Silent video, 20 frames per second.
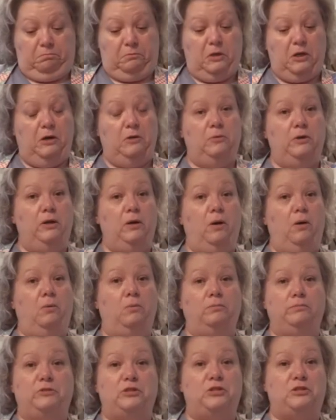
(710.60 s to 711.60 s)
There we
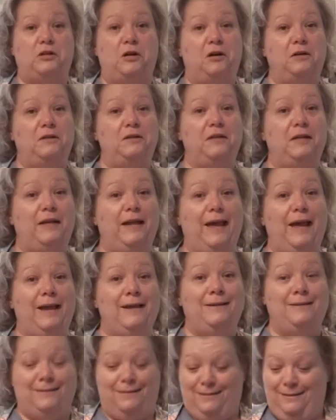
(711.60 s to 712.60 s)
go. Started
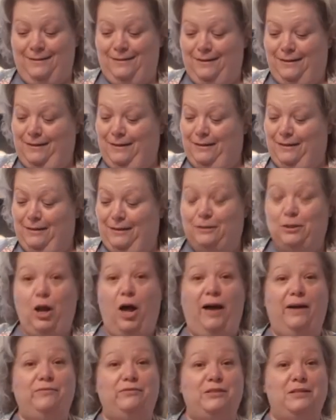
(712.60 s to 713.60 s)
again.
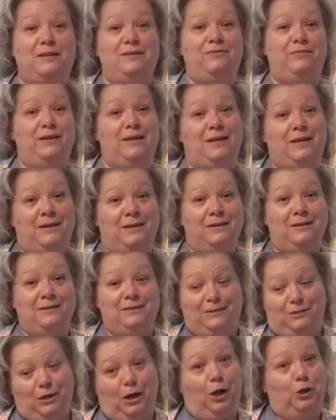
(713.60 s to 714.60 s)
Live TV.
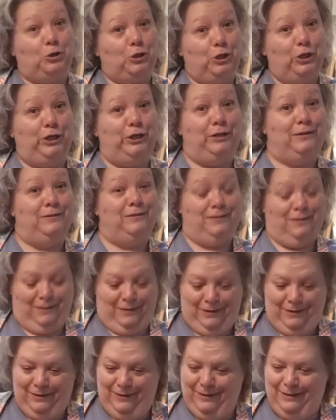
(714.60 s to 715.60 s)
It's all good.
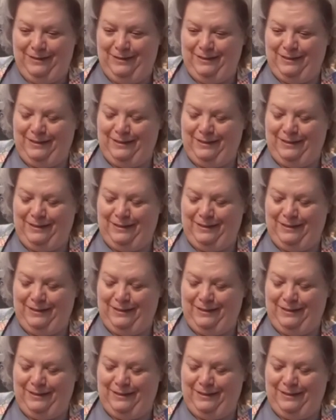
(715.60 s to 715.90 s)
There